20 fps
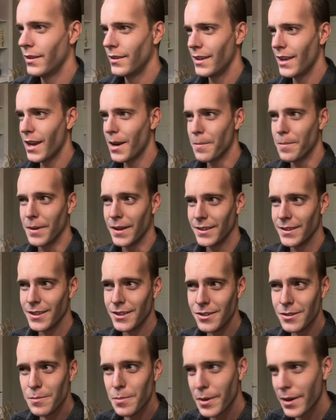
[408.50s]
Not a big
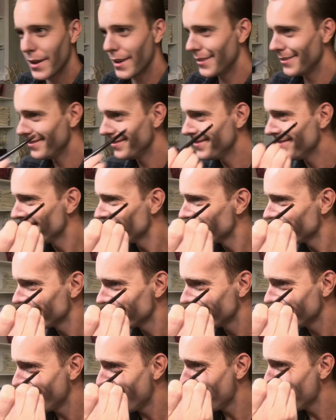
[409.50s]
deal, but
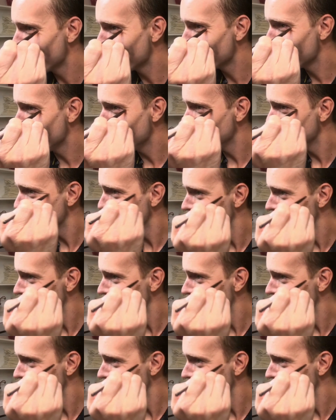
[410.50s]
it looks cool.